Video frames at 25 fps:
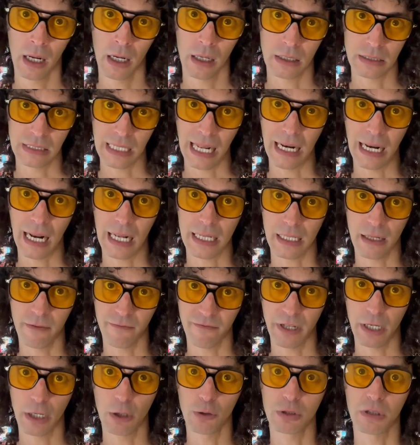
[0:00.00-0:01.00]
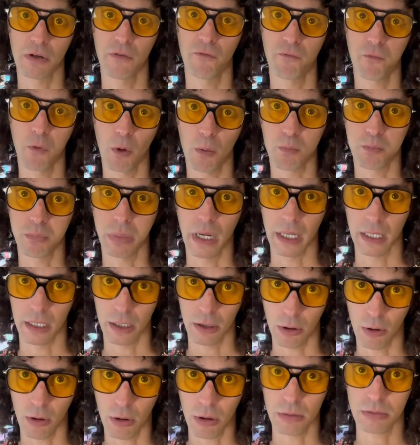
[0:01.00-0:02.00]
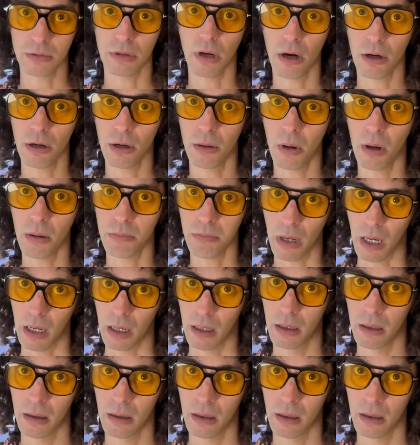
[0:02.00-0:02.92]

Because I like them videos in full brick. You know what I'm talking about, man?